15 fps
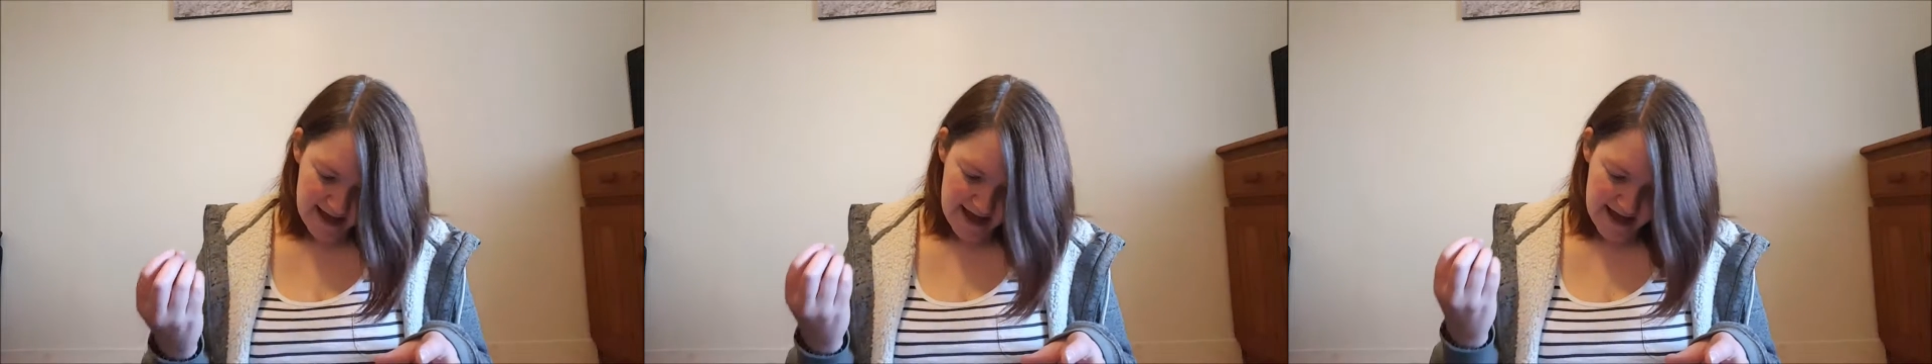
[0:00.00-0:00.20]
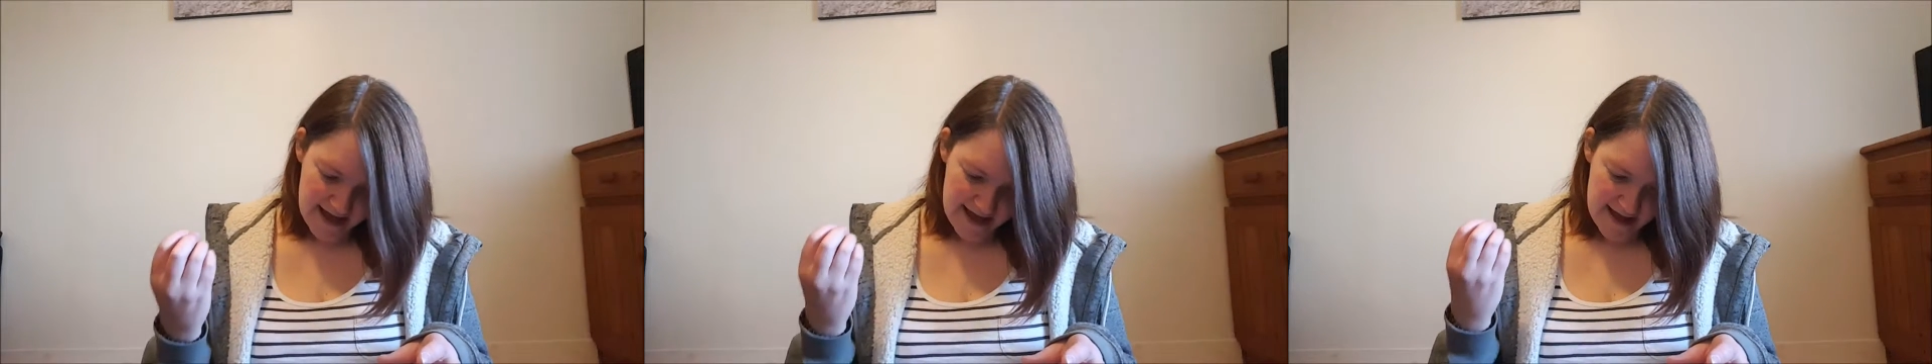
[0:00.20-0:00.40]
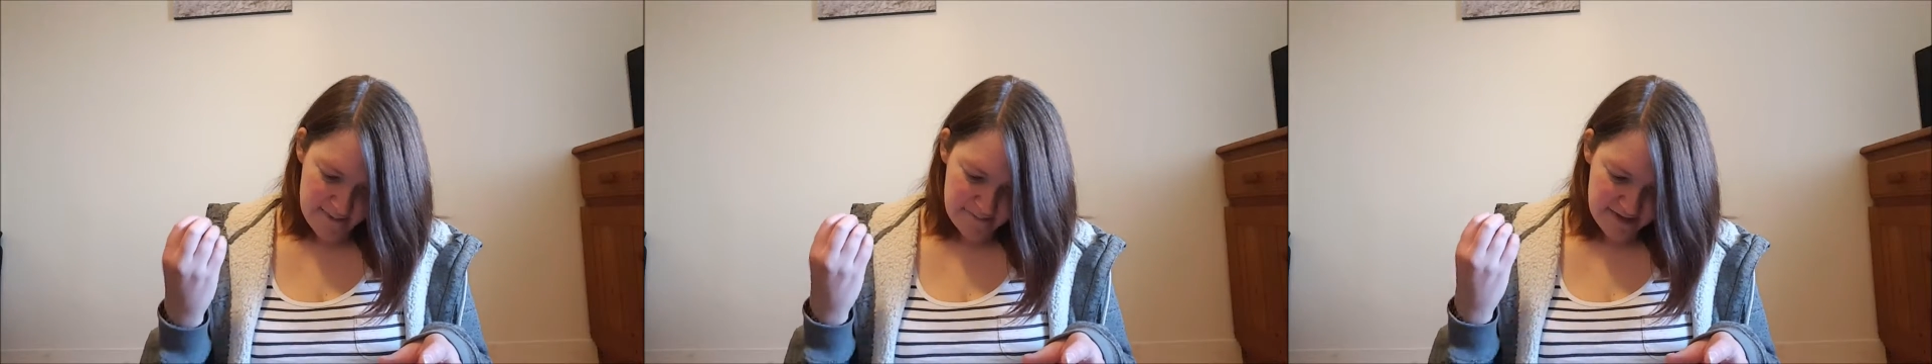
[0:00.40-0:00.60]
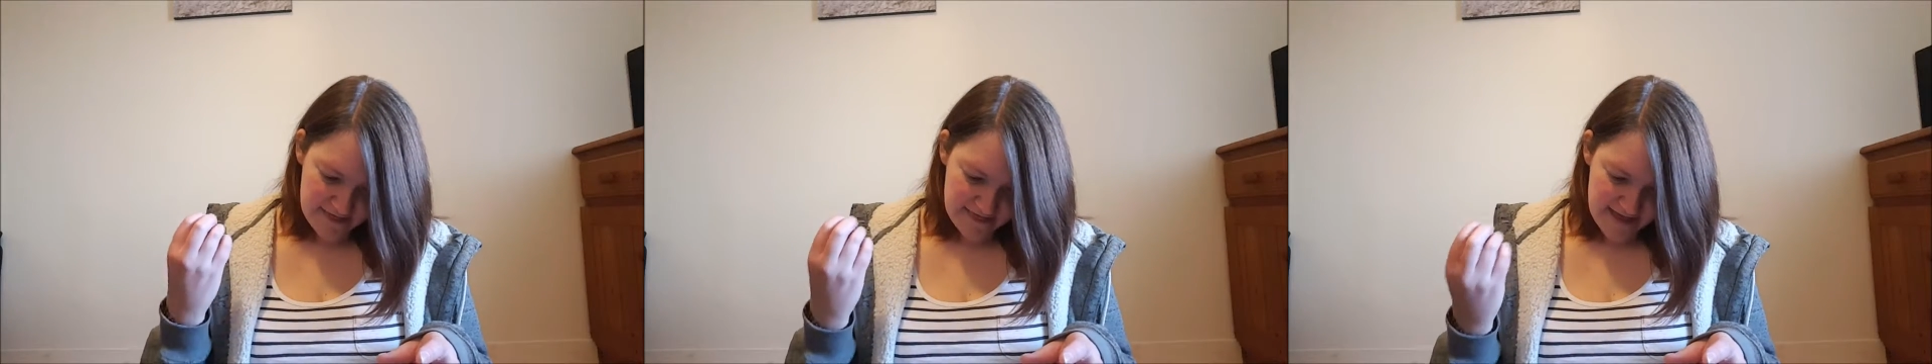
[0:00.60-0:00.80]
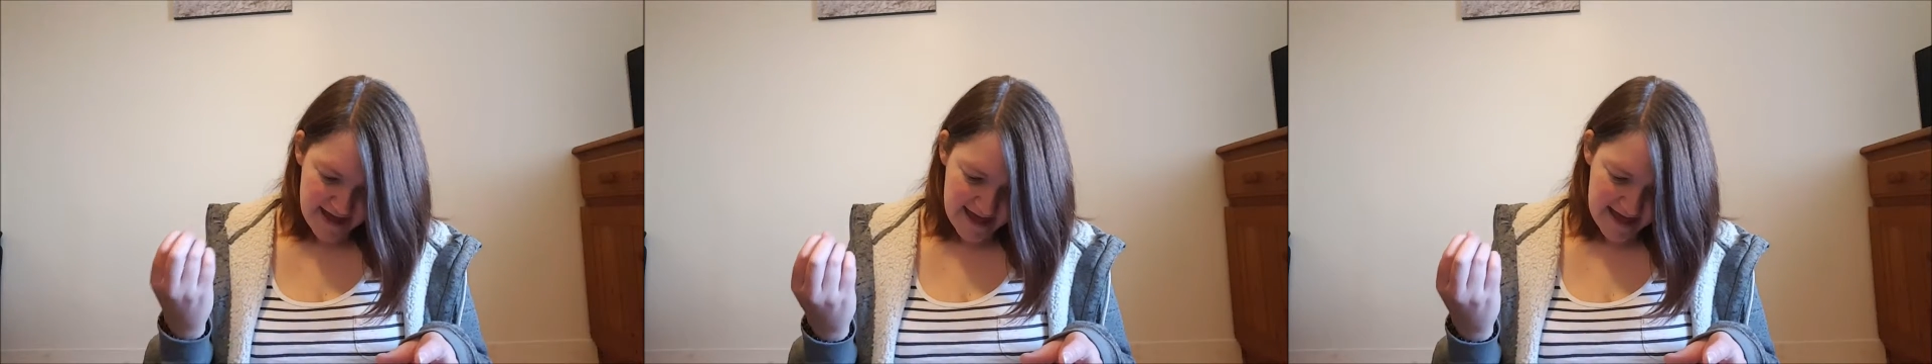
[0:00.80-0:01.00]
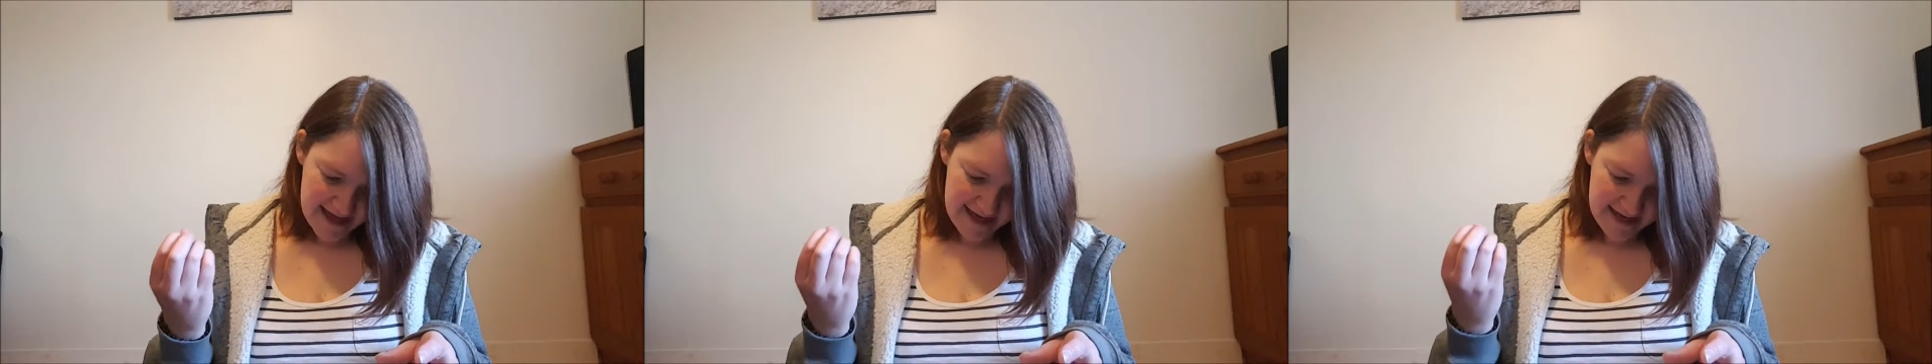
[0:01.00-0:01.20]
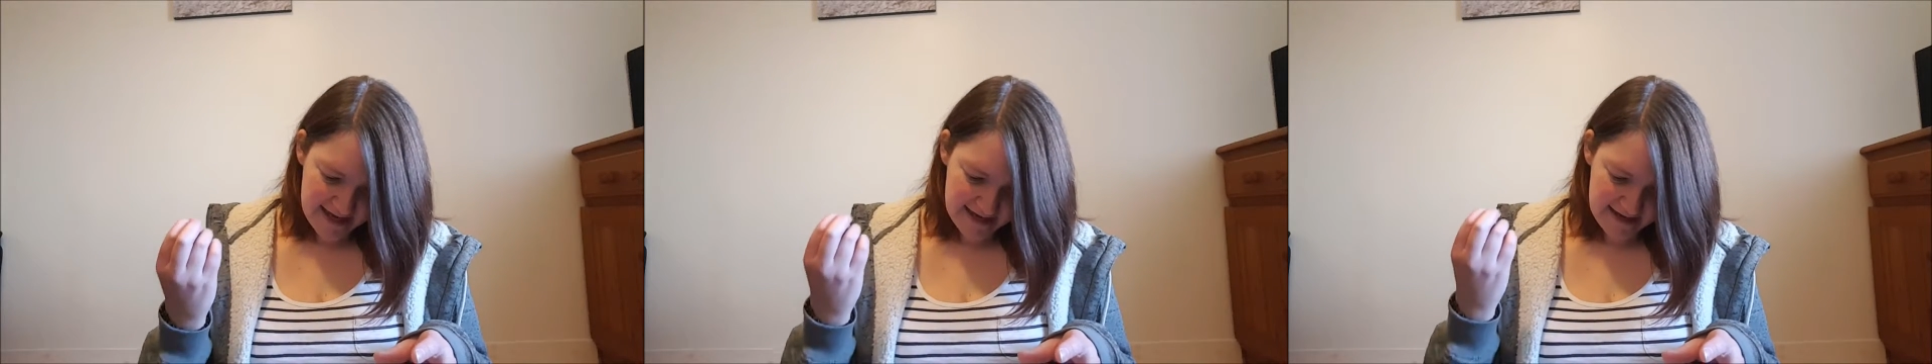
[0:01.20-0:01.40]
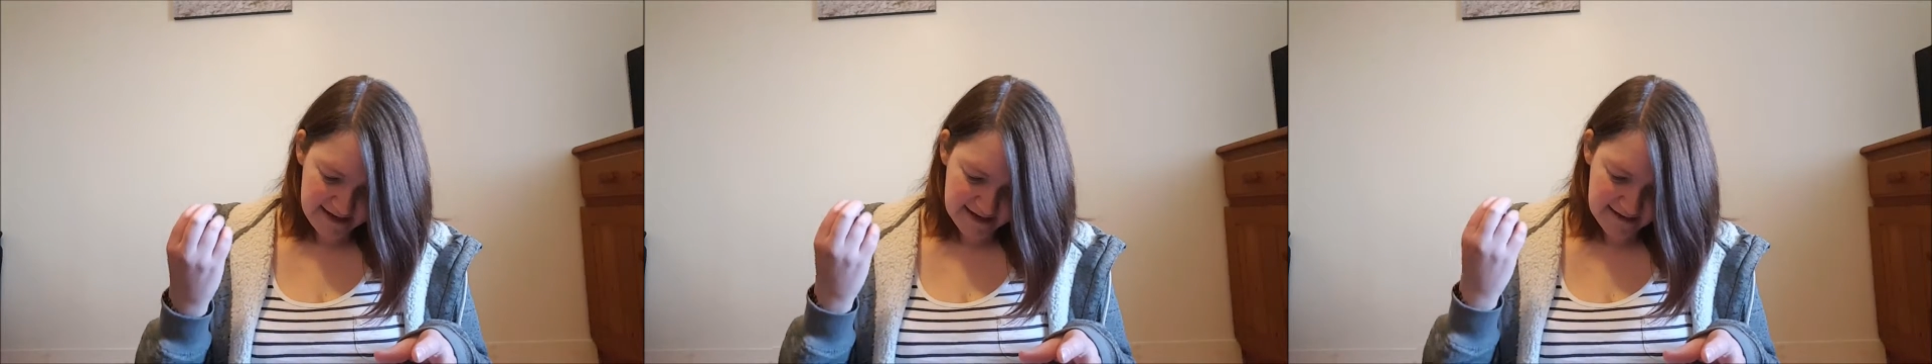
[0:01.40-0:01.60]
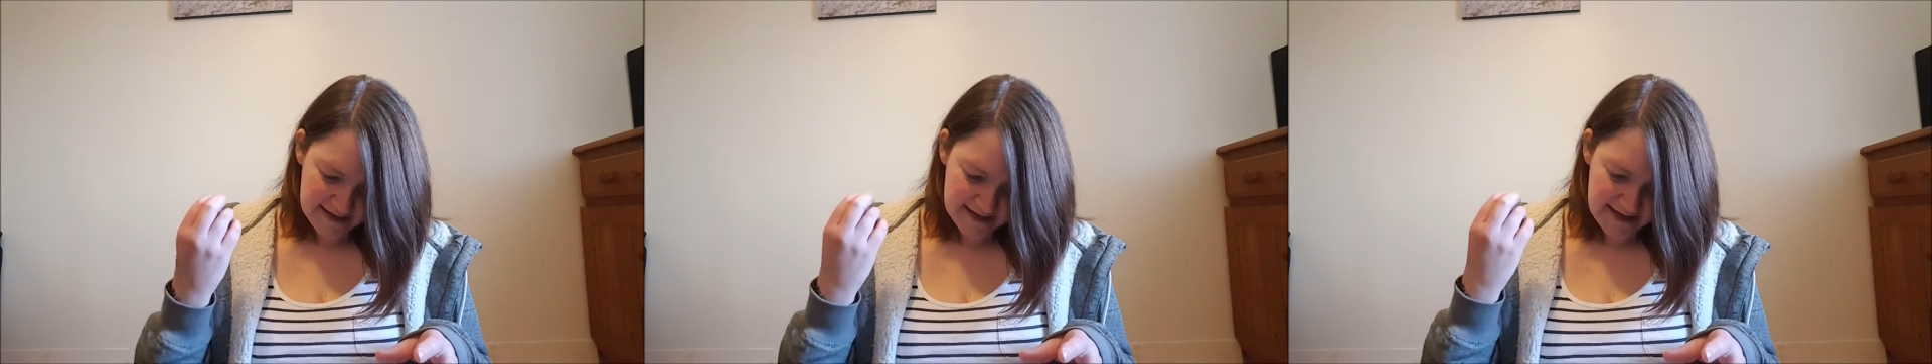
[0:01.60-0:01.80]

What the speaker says: They